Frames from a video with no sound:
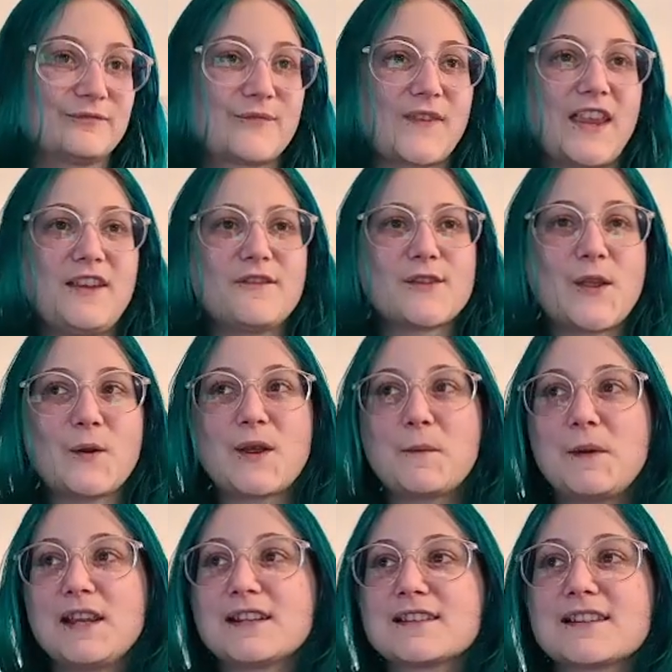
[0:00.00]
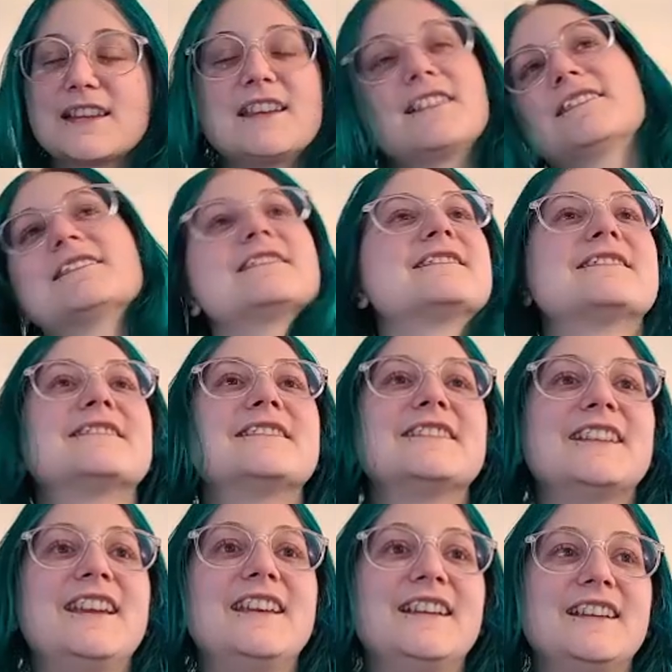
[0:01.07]
Even though, I mean, it's like,
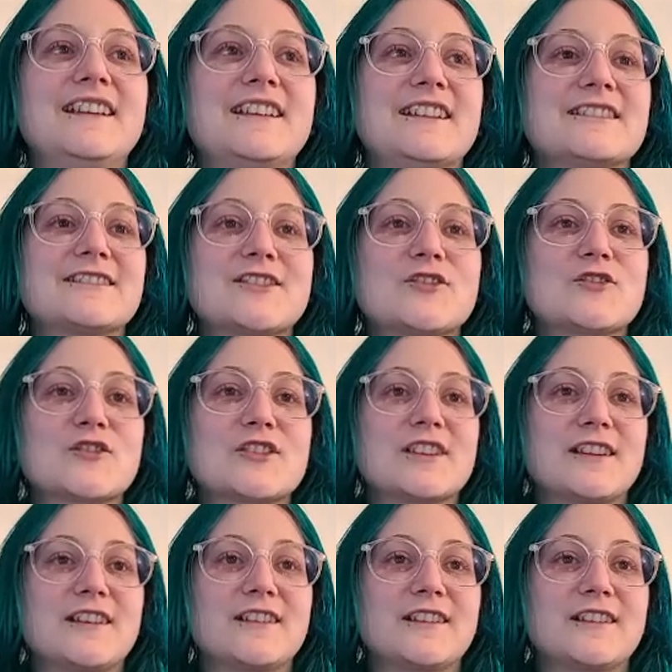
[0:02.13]
this is just like a